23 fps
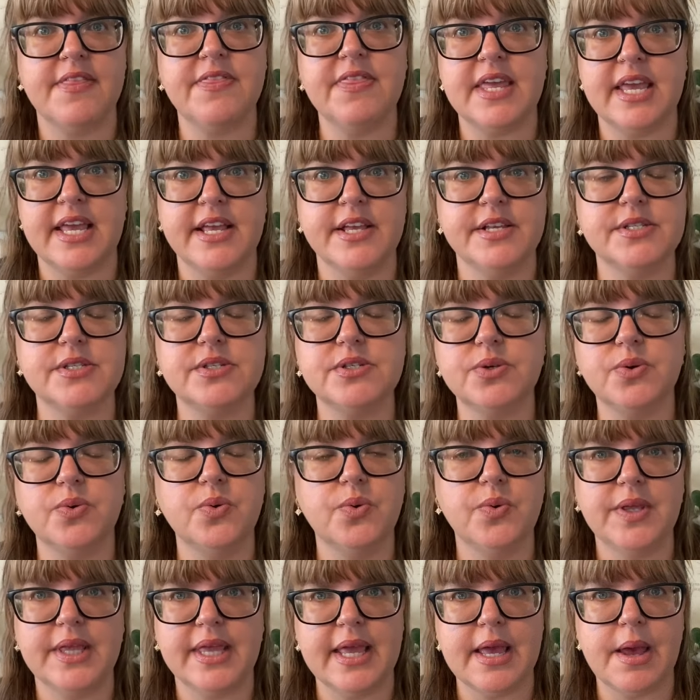the
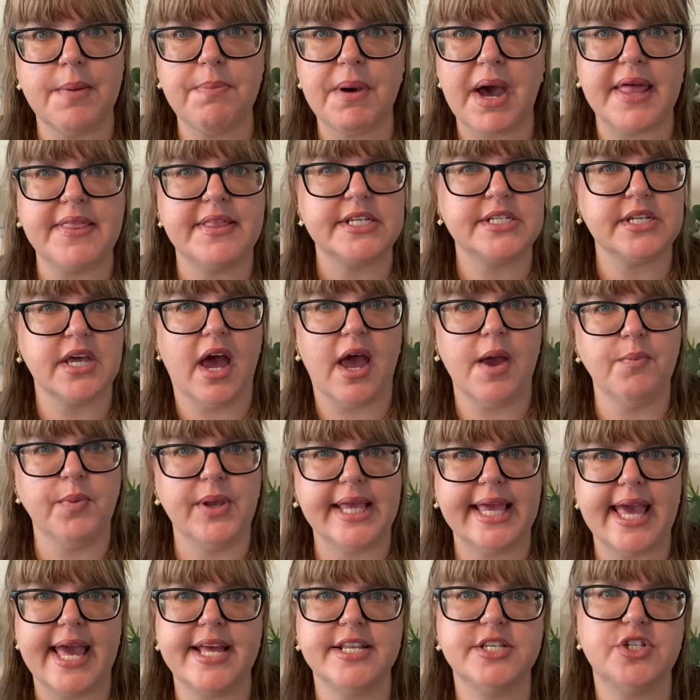school year by the time we
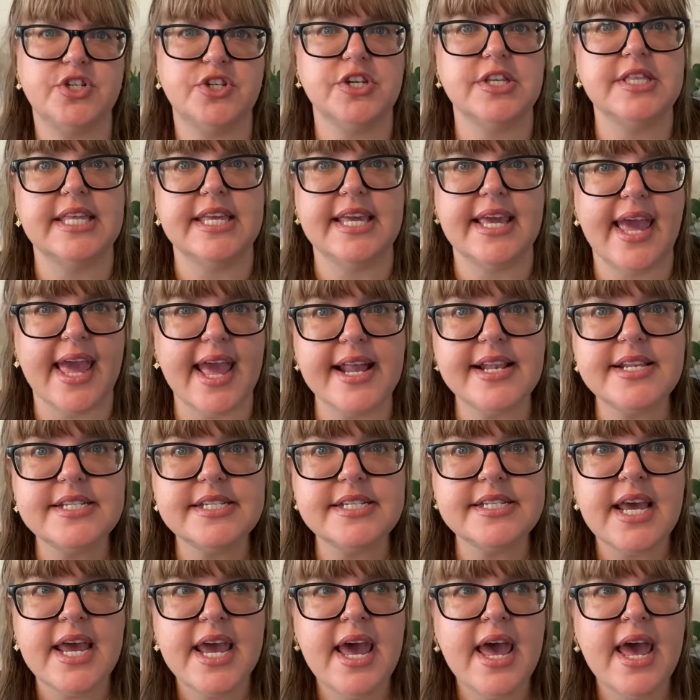get to the end.